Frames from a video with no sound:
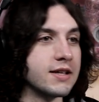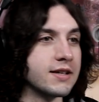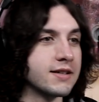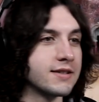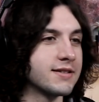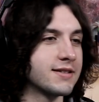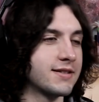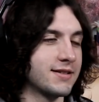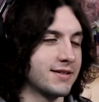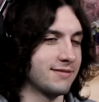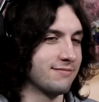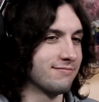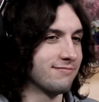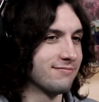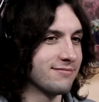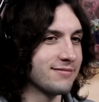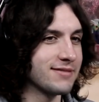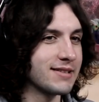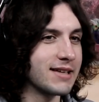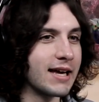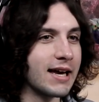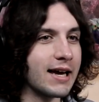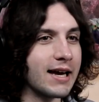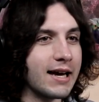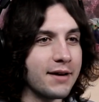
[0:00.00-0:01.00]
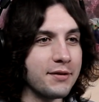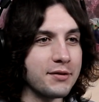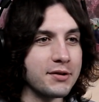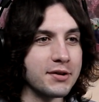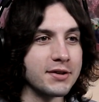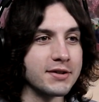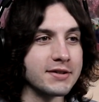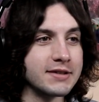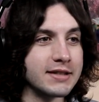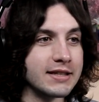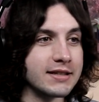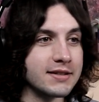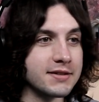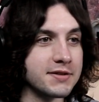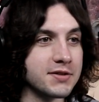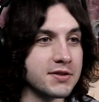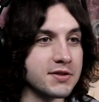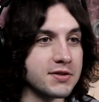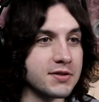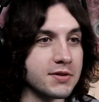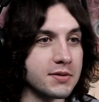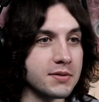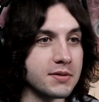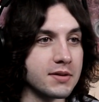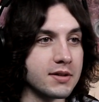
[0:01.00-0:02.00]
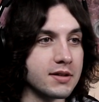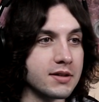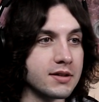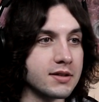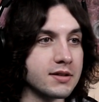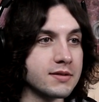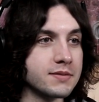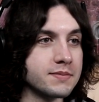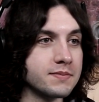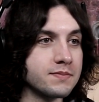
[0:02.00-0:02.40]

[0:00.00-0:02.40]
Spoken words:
Zeeks. I haven't heard that in so long.